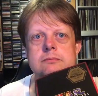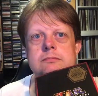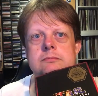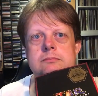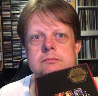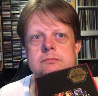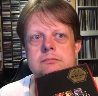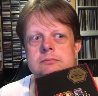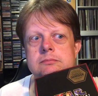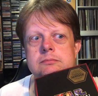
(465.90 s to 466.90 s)

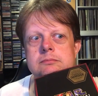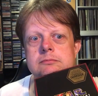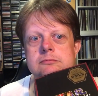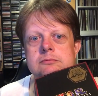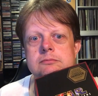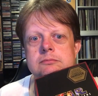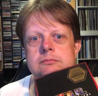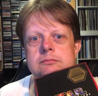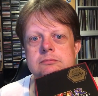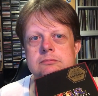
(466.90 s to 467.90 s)

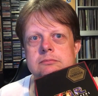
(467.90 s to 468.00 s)
No one is speaking in this clip.